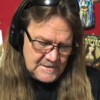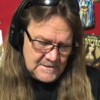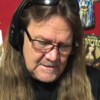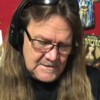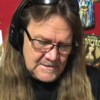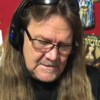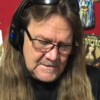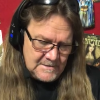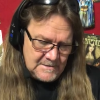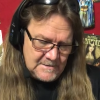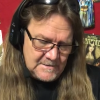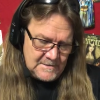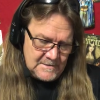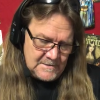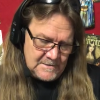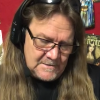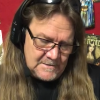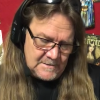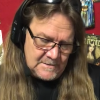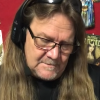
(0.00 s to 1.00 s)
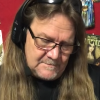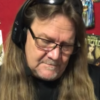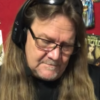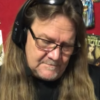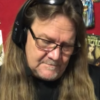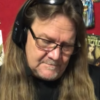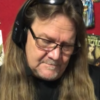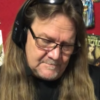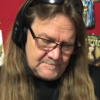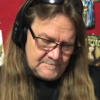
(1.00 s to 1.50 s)

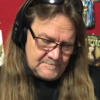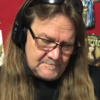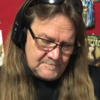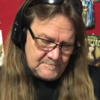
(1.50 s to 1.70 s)
(silence)